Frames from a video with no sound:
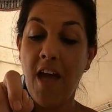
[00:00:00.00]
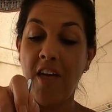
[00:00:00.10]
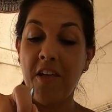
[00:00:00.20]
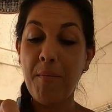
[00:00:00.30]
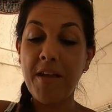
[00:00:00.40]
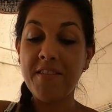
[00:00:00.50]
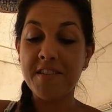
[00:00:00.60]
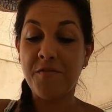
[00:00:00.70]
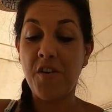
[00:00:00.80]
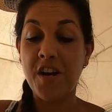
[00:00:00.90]
And they made
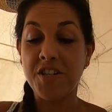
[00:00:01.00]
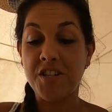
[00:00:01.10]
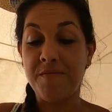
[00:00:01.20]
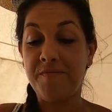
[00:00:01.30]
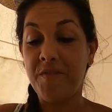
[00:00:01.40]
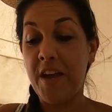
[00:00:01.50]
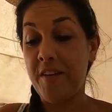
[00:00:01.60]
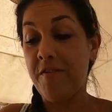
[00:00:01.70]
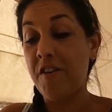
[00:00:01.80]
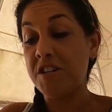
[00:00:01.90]
this fresh, like
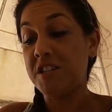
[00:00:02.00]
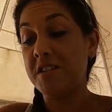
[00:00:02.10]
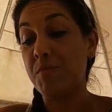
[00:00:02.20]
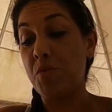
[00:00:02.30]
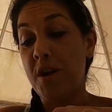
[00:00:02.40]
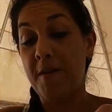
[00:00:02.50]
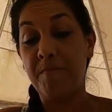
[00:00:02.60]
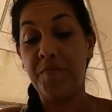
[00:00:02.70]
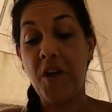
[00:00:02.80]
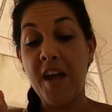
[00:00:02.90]
fresh this morning.
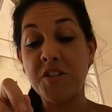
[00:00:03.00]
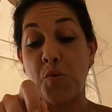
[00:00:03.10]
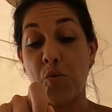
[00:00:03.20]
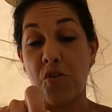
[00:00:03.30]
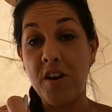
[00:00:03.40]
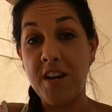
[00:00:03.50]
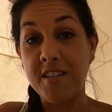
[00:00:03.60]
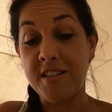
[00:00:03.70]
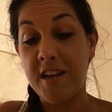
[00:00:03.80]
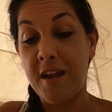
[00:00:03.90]
I had to order it
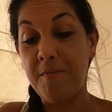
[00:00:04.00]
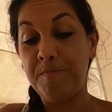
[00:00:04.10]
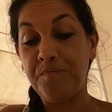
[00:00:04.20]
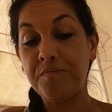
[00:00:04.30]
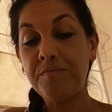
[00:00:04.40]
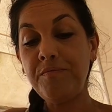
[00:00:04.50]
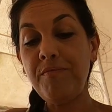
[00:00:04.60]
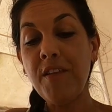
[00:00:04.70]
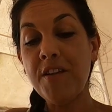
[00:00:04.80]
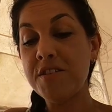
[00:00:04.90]
yesterday
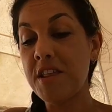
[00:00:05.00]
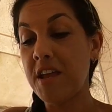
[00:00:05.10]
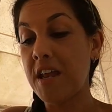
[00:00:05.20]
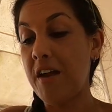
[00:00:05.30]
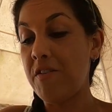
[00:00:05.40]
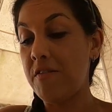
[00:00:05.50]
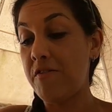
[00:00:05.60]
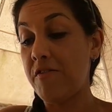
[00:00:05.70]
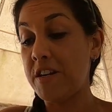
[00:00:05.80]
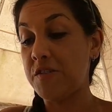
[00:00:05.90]
so they could have it
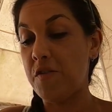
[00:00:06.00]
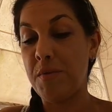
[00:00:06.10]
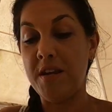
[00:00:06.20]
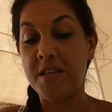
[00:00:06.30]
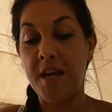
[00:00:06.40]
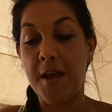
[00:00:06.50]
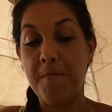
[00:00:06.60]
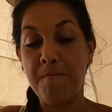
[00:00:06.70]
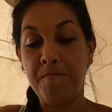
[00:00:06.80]
fresh for me today.